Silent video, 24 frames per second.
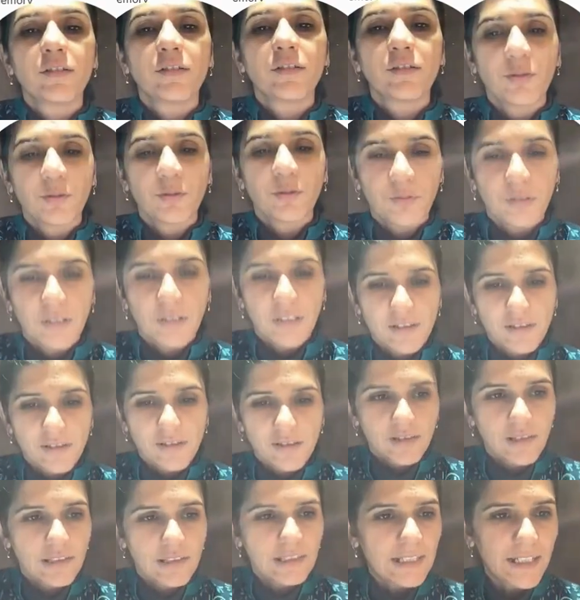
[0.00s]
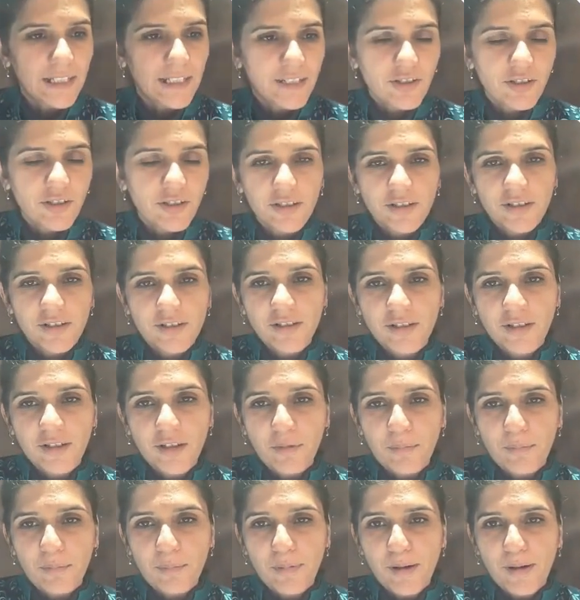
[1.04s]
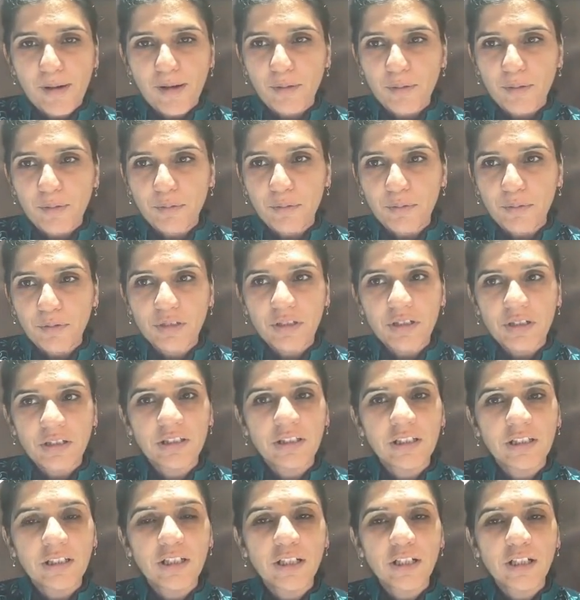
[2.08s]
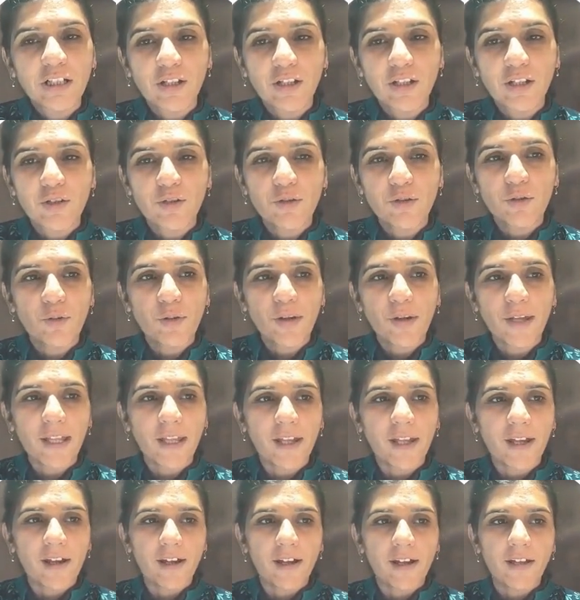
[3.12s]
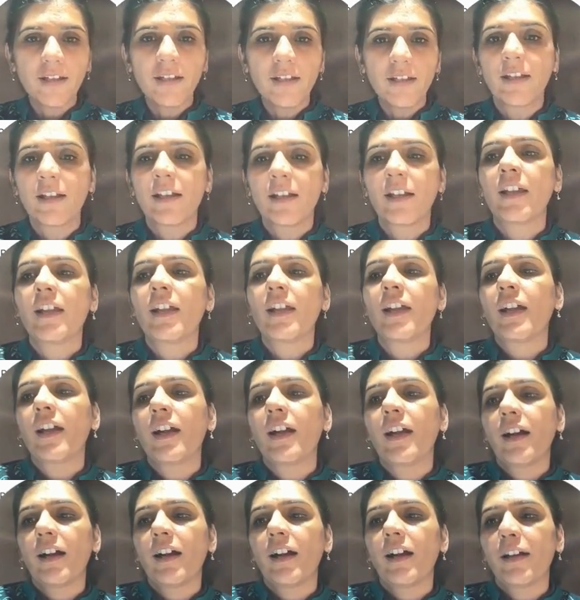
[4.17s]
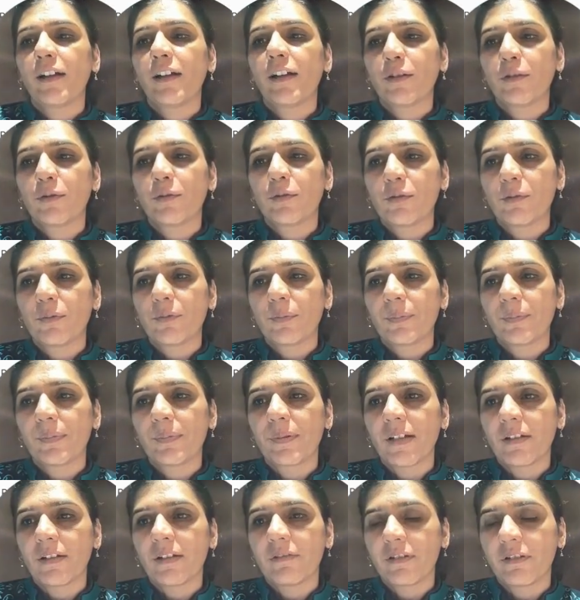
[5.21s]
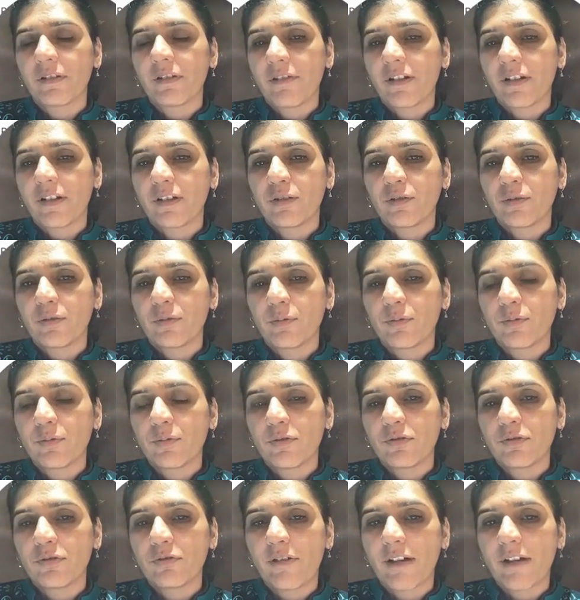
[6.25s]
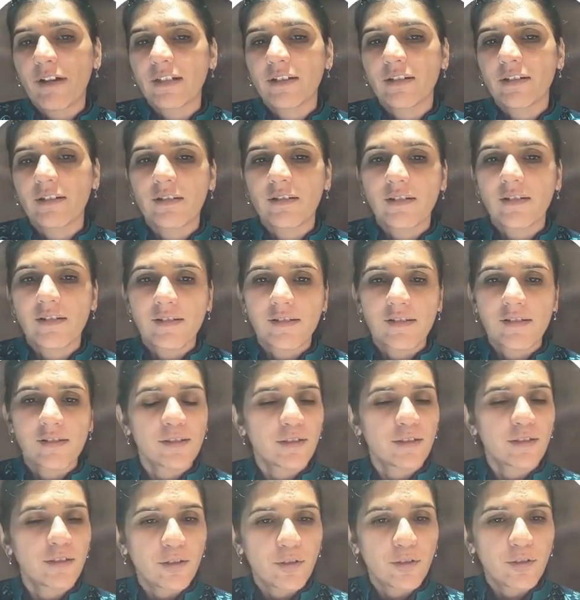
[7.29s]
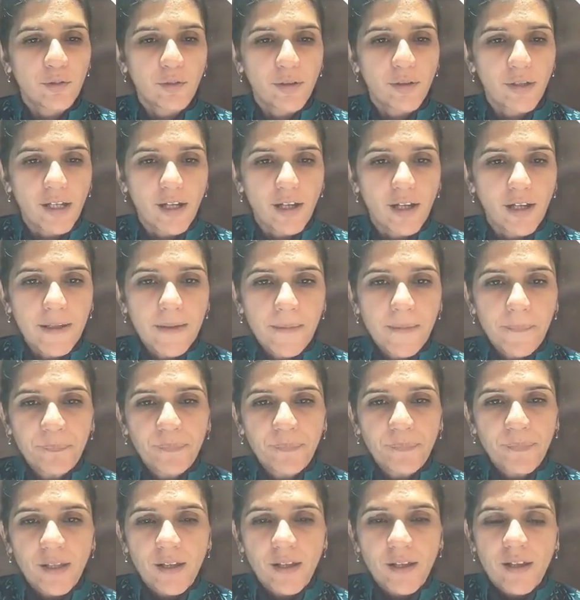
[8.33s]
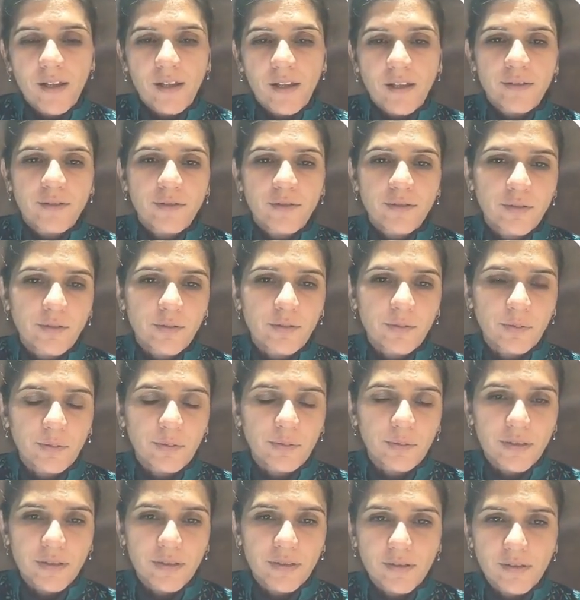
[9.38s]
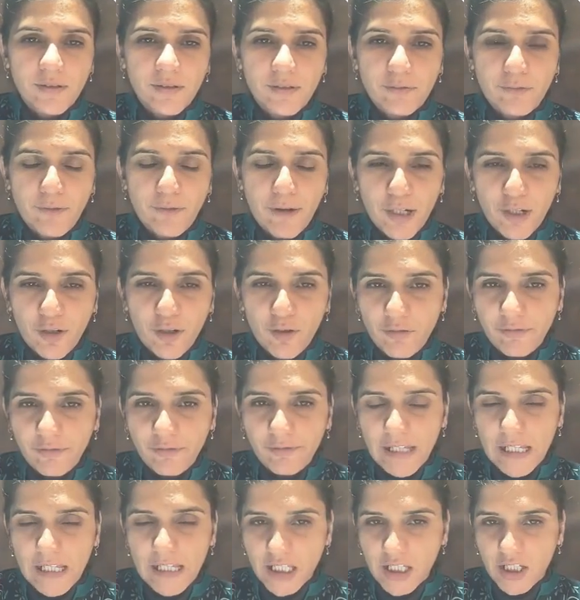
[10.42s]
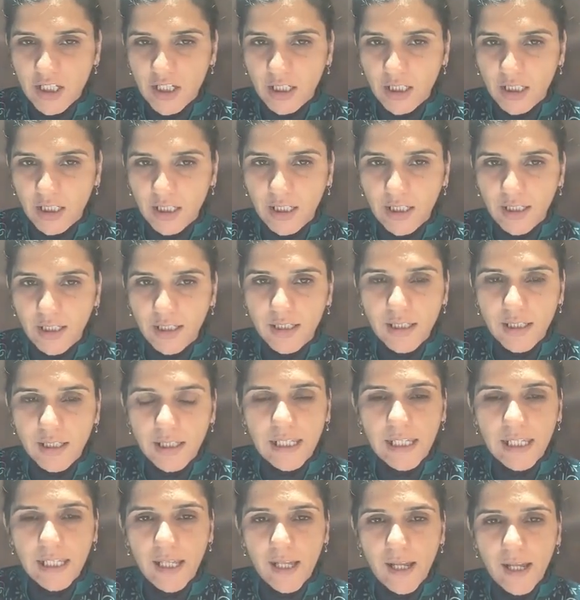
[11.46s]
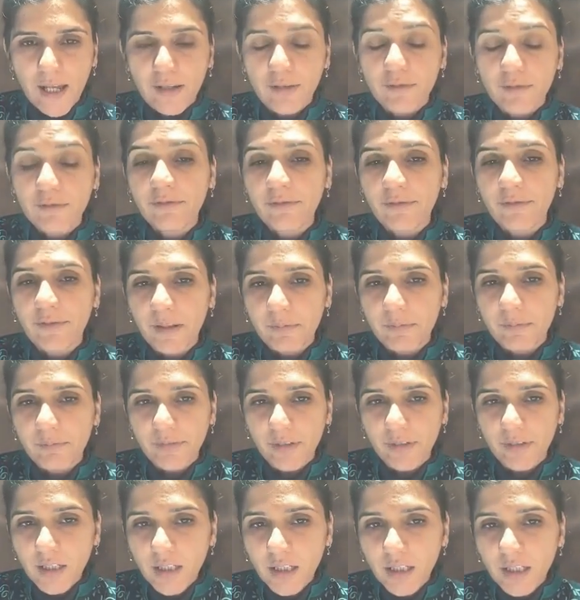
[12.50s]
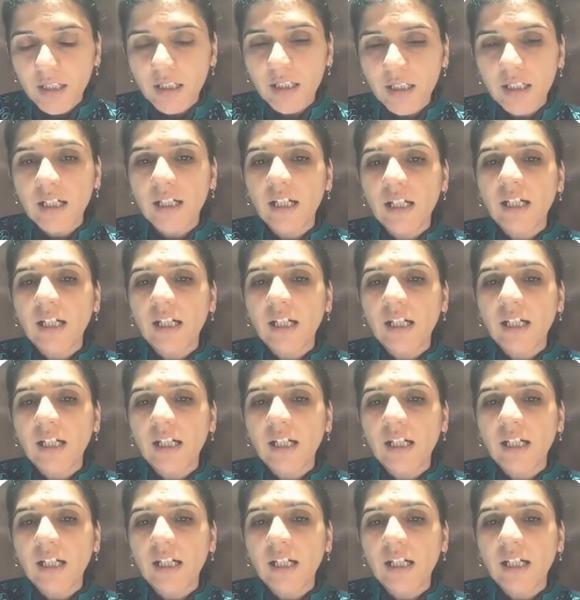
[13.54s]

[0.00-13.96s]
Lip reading: So this lecture is about CrewAI. I hope everyone knows what is CrewAI. So this is one of agentic AI framework,